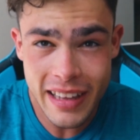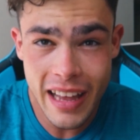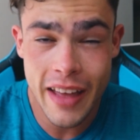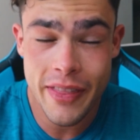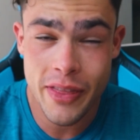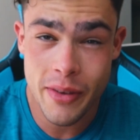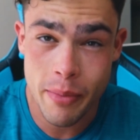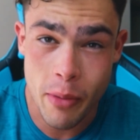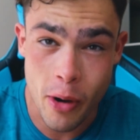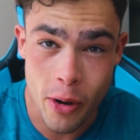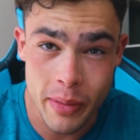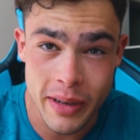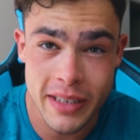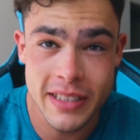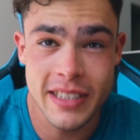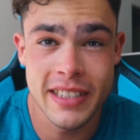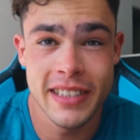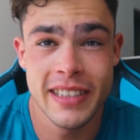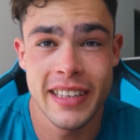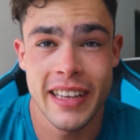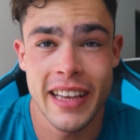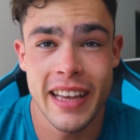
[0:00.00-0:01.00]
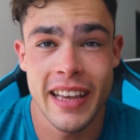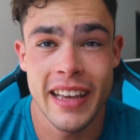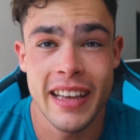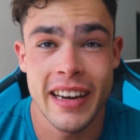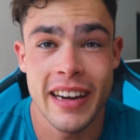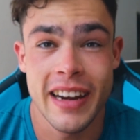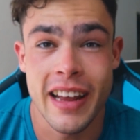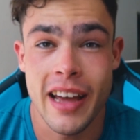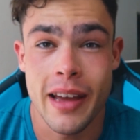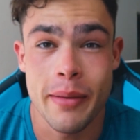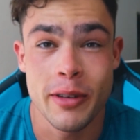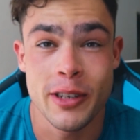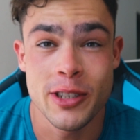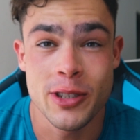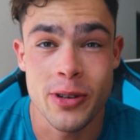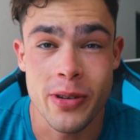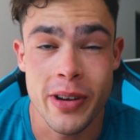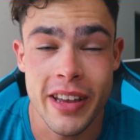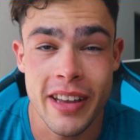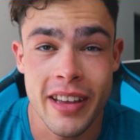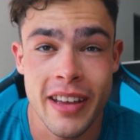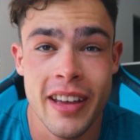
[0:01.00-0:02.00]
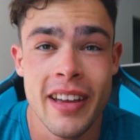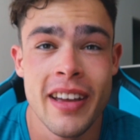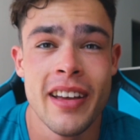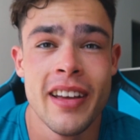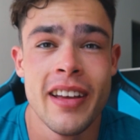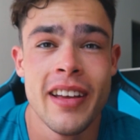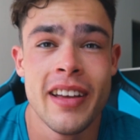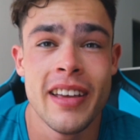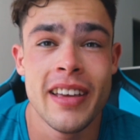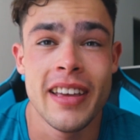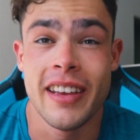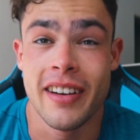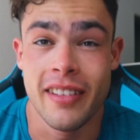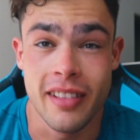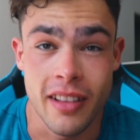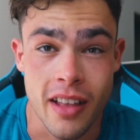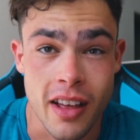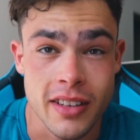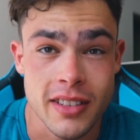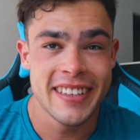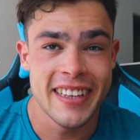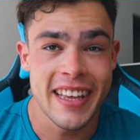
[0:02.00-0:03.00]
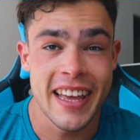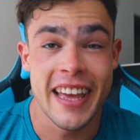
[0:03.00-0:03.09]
at the moment, and I'm enjoying it a lot.